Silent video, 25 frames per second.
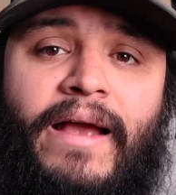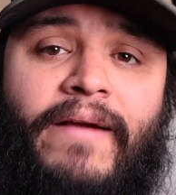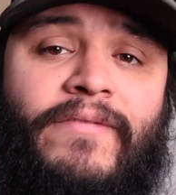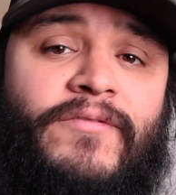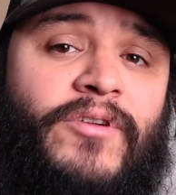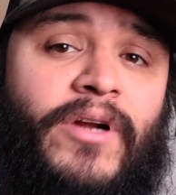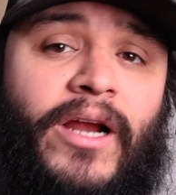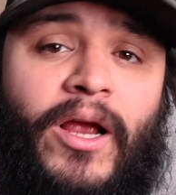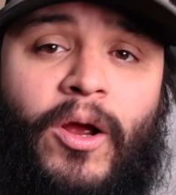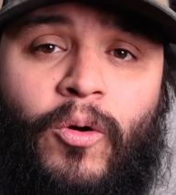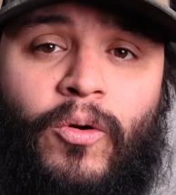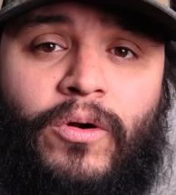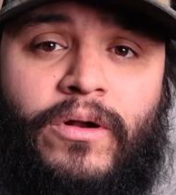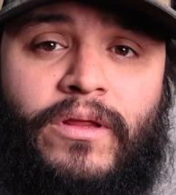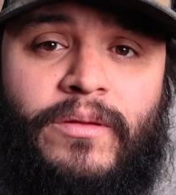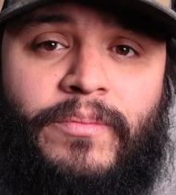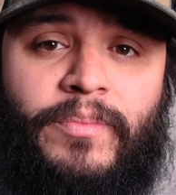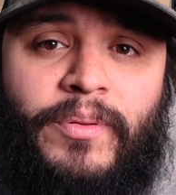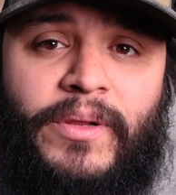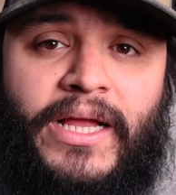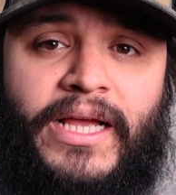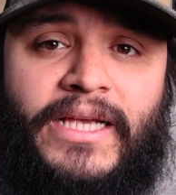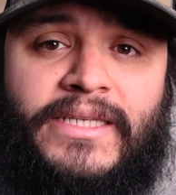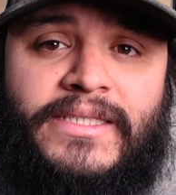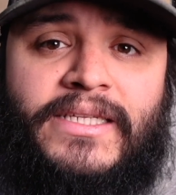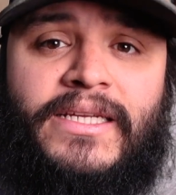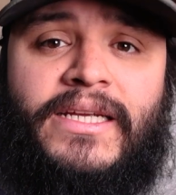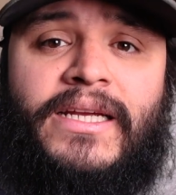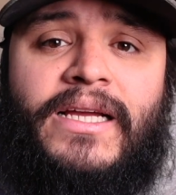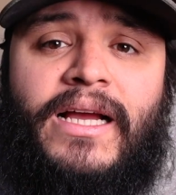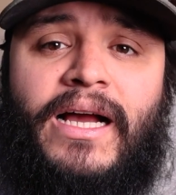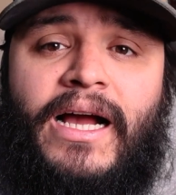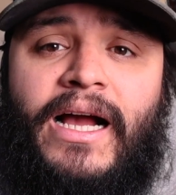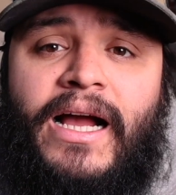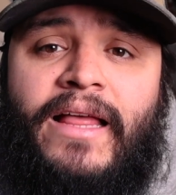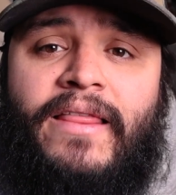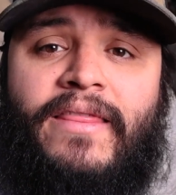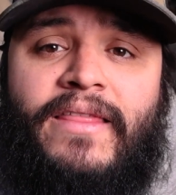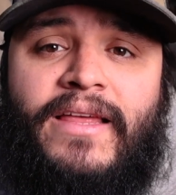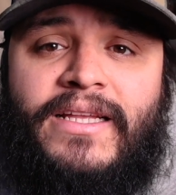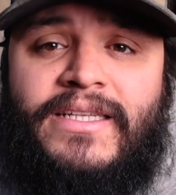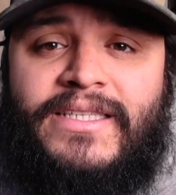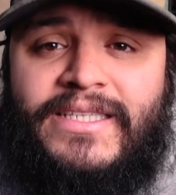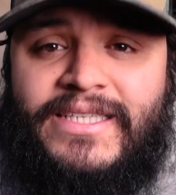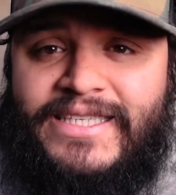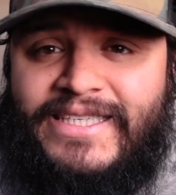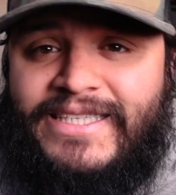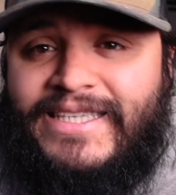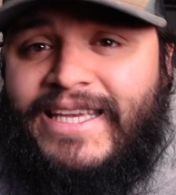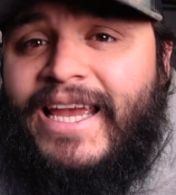After I order the plastic, I then
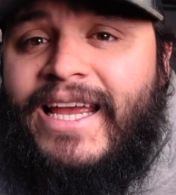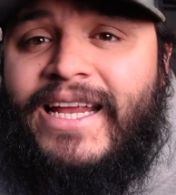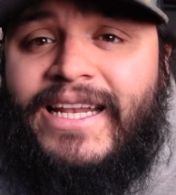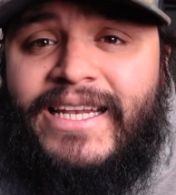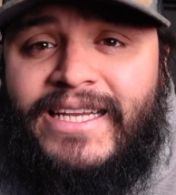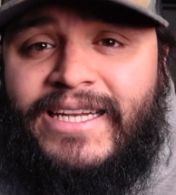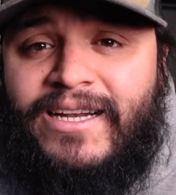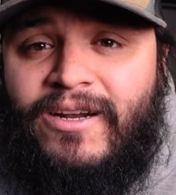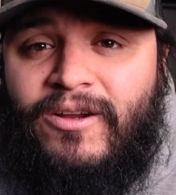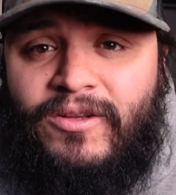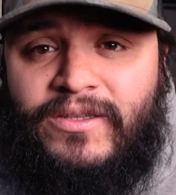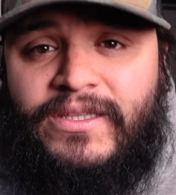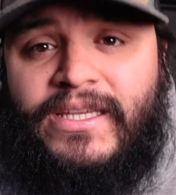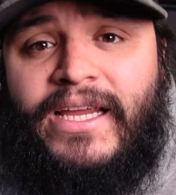sand it all